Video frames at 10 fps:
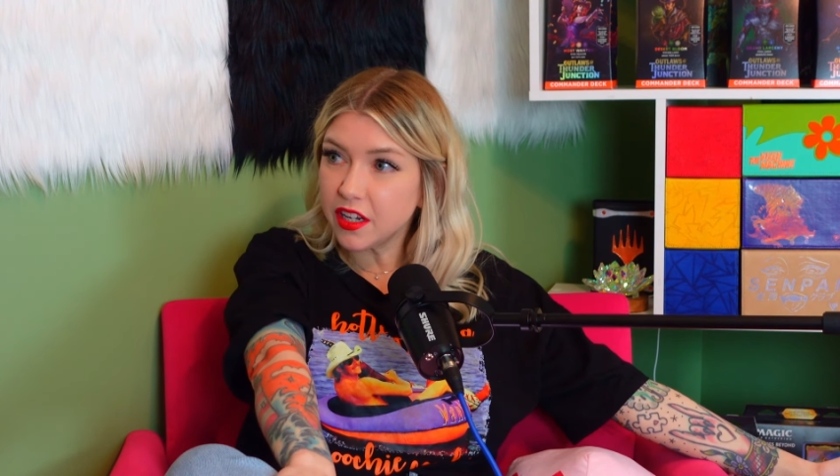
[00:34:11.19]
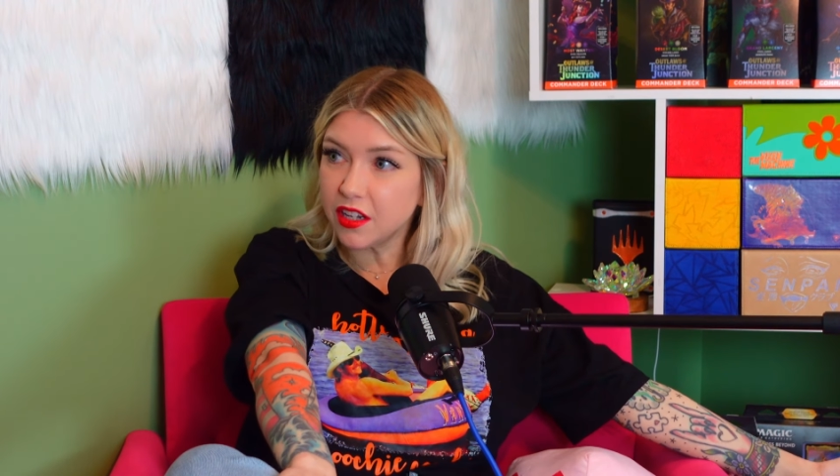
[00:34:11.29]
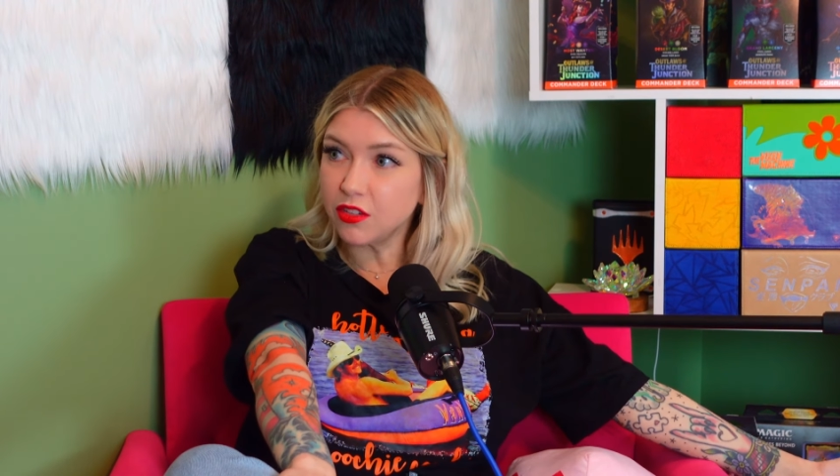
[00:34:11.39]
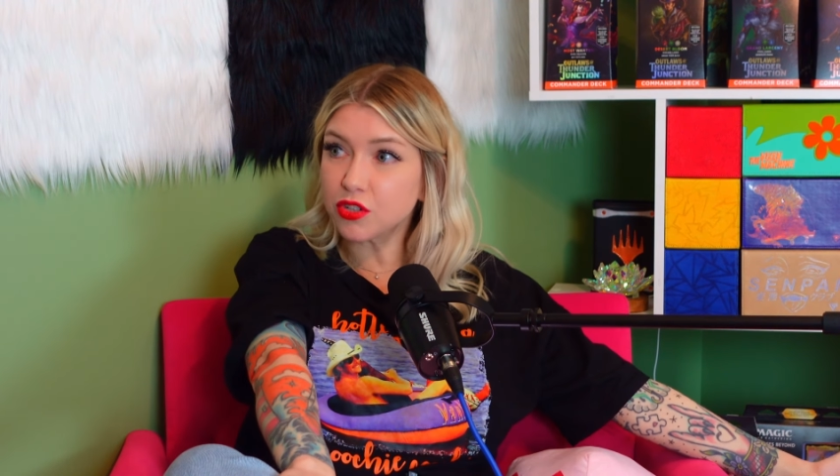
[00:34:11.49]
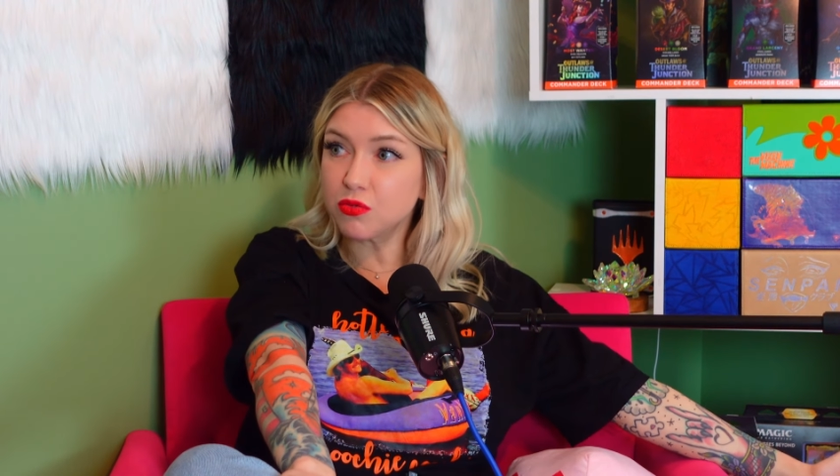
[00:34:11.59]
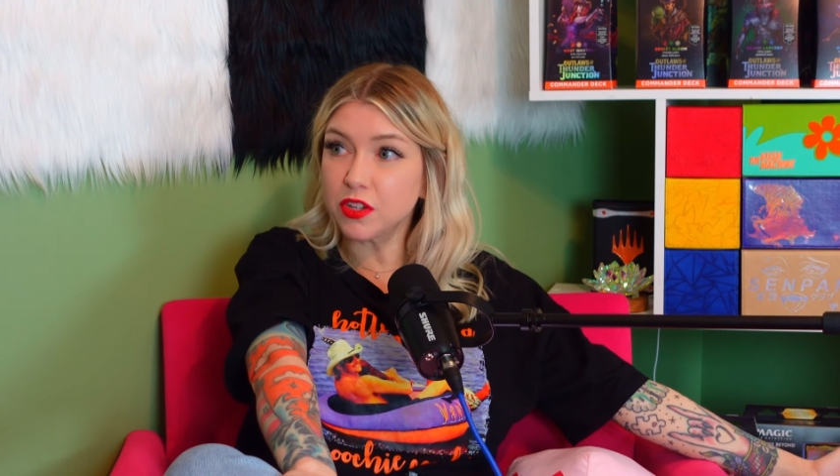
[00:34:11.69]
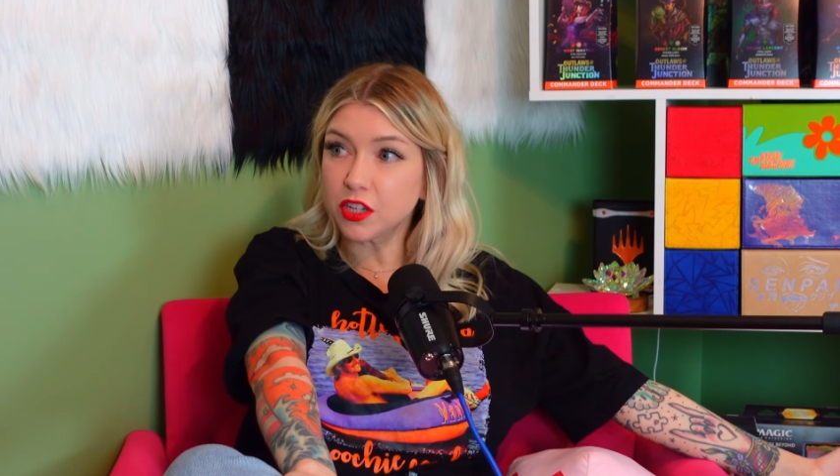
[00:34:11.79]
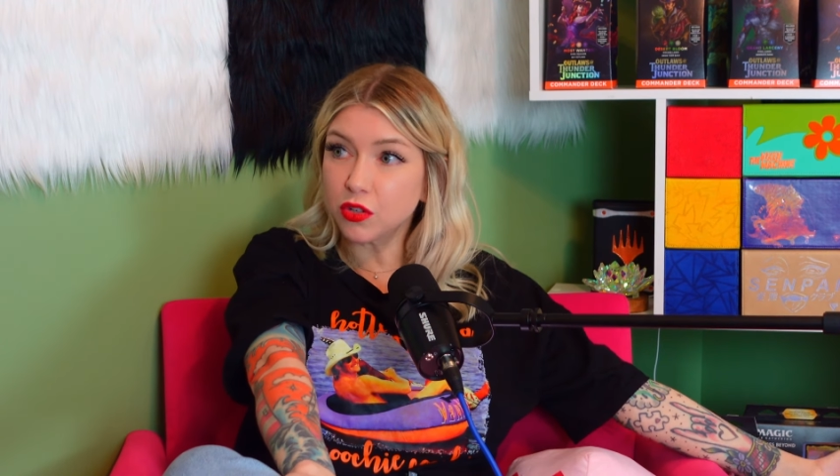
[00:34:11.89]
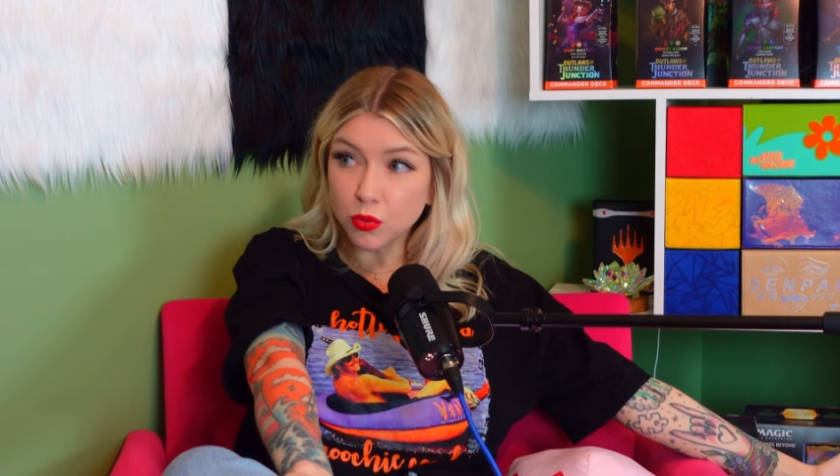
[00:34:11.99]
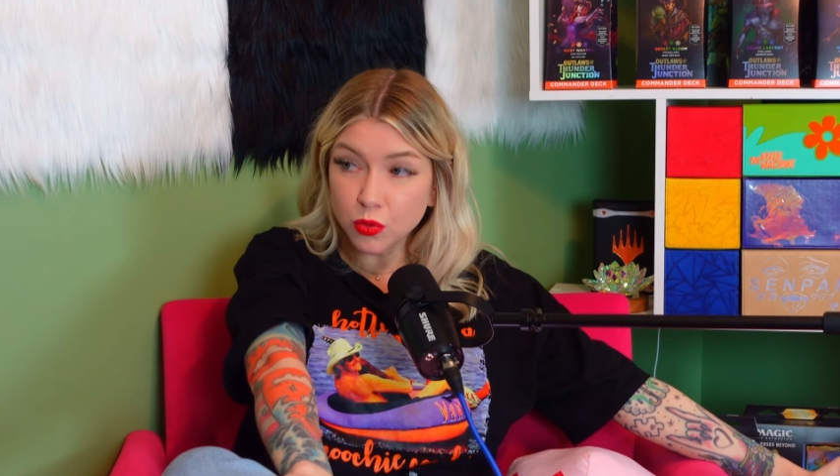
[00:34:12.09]
oh, it looks oh. really
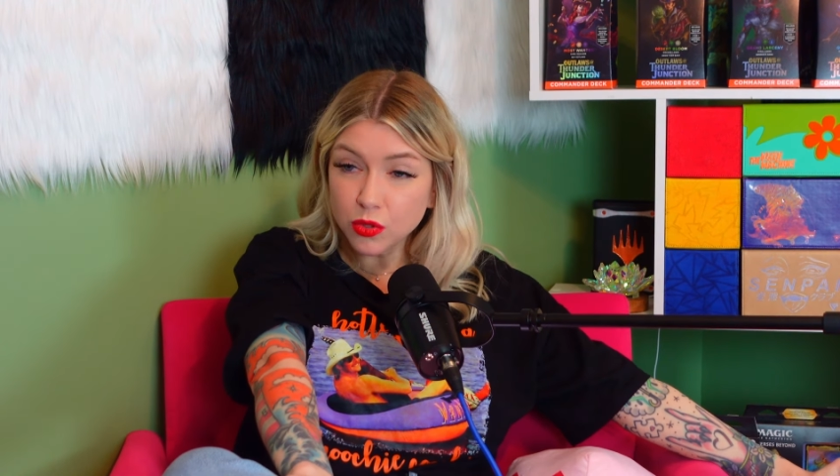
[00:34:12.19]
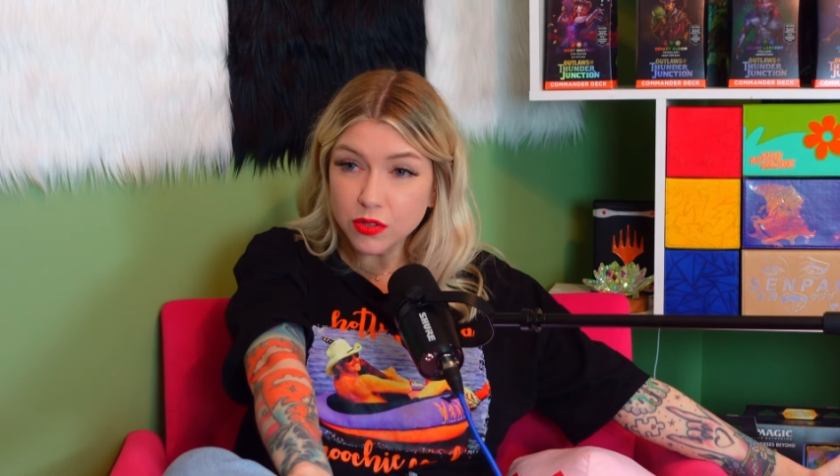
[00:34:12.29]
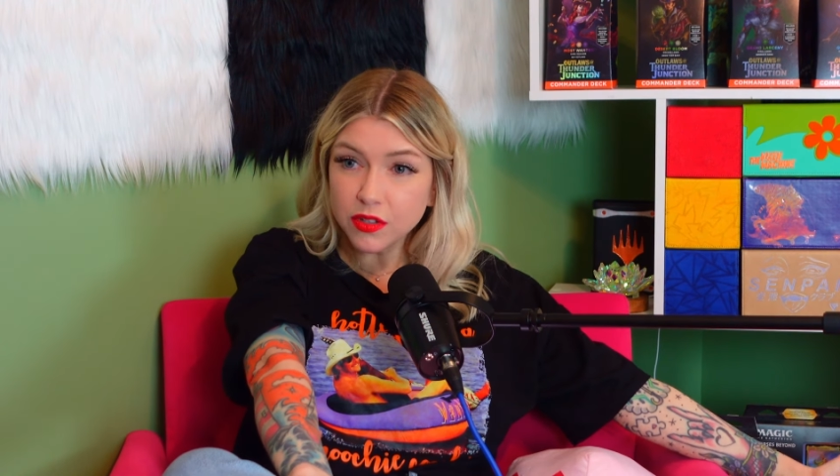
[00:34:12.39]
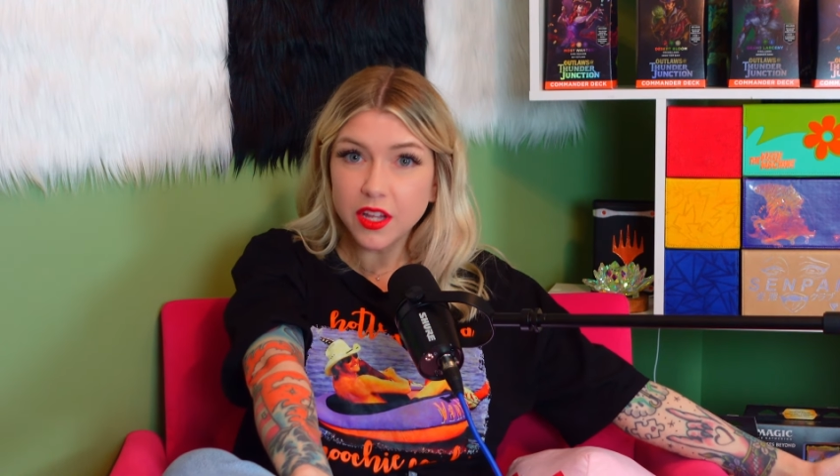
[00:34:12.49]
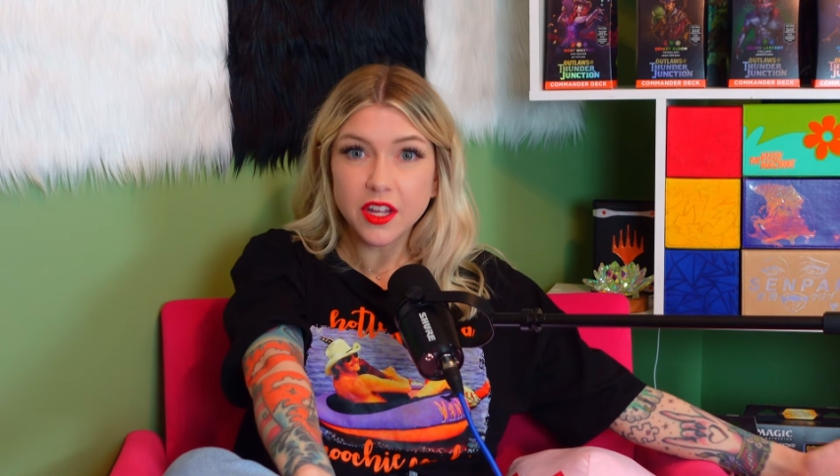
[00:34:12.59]
cool. Yeah.